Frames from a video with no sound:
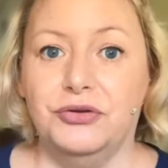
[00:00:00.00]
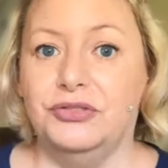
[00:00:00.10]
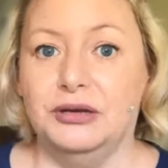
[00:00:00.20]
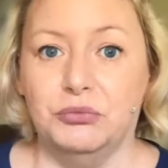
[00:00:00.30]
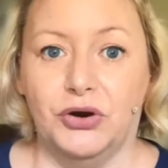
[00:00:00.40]

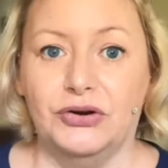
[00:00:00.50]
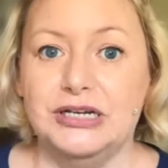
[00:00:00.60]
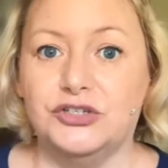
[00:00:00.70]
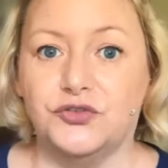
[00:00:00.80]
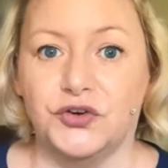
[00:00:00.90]
than
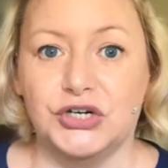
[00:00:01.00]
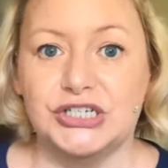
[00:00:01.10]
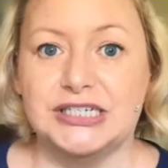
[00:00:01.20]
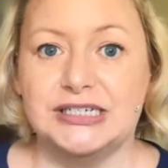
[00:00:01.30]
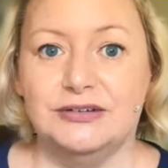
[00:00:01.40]
Mari's
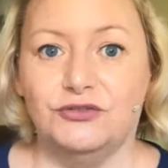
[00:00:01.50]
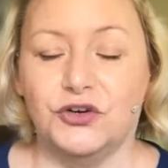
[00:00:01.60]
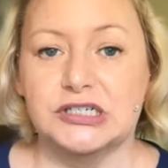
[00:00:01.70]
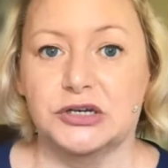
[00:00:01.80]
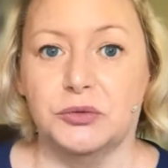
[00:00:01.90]
first
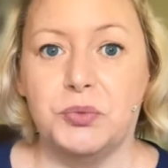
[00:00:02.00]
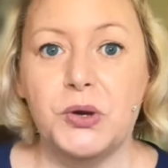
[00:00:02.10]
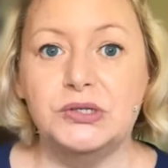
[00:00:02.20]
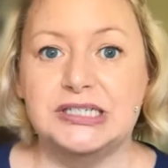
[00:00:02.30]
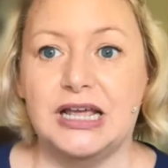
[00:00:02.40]
little
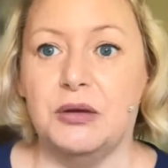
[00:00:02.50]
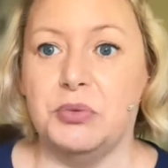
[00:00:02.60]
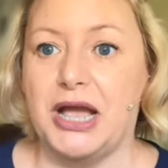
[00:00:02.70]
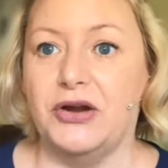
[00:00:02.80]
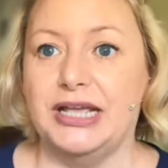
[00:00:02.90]
post
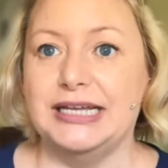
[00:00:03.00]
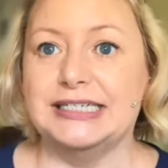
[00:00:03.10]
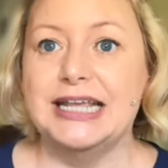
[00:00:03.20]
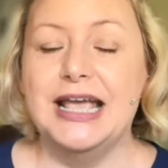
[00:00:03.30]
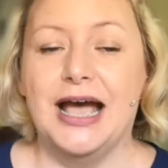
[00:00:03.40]
about
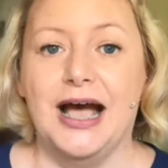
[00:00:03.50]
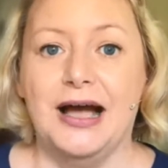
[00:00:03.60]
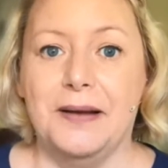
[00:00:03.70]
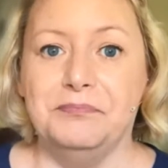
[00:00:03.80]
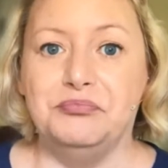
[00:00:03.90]
it.
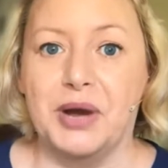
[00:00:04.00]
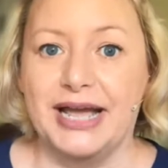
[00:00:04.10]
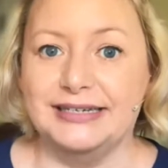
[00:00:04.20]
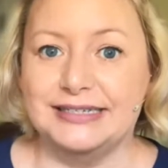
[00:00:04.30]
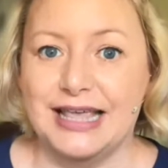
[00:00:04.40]

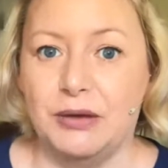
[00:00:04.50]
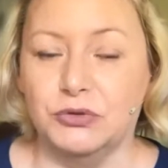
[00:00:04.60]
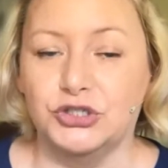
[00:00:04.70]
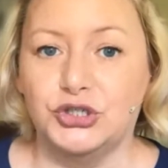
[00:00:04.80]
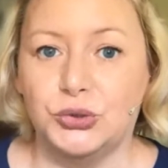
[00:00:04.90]
But that
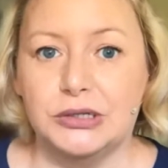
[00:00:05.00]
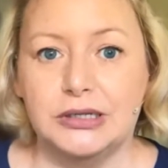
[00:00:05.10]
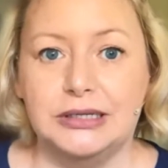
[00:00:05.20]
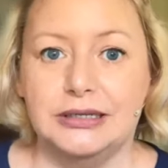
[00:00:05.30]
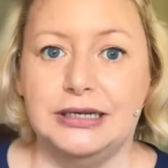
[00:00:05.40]
will
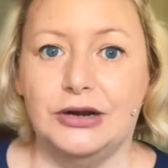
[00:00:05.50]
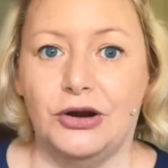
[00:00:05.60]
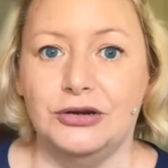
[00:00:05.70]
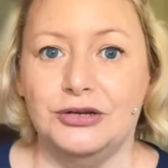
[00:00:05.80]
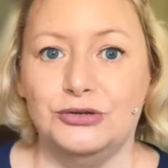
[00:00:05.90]
surely lead
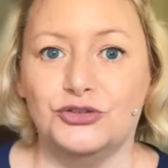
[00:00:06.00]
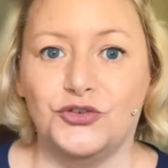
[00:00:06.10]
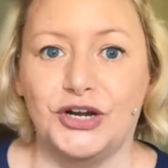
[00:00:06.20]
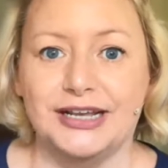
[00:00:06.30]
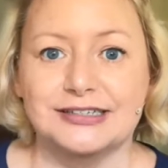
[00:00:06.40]
our news
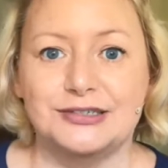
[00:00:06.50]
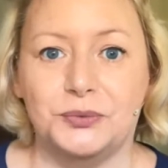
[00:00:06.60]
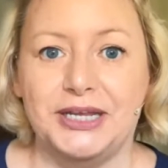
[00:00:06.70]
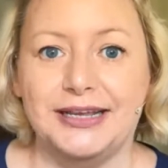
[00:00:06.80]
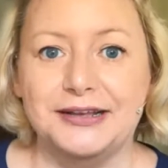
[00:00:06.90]
for next
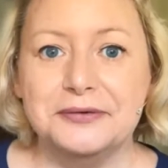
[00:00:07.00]
week.